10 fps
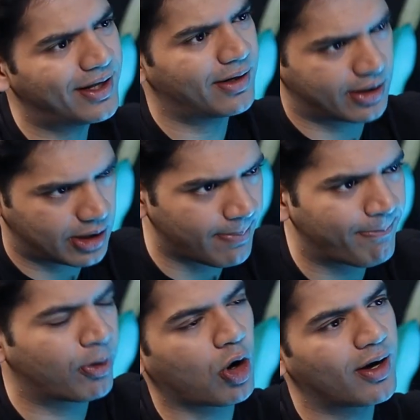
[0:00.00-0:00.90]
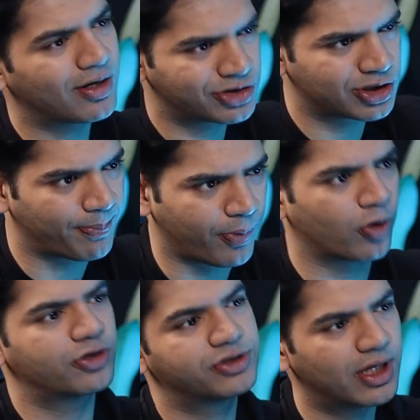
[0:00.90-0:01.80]
their employer
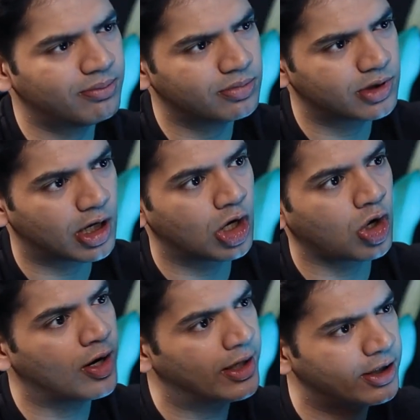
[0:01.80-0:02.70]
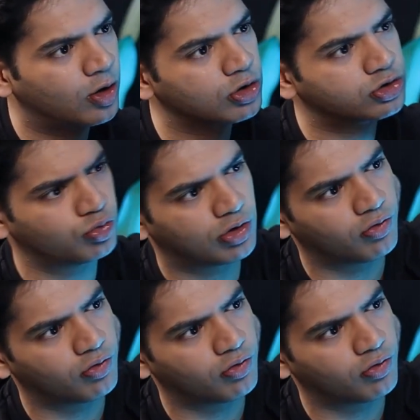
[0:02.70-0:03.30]
supports them, their loyalty goes through the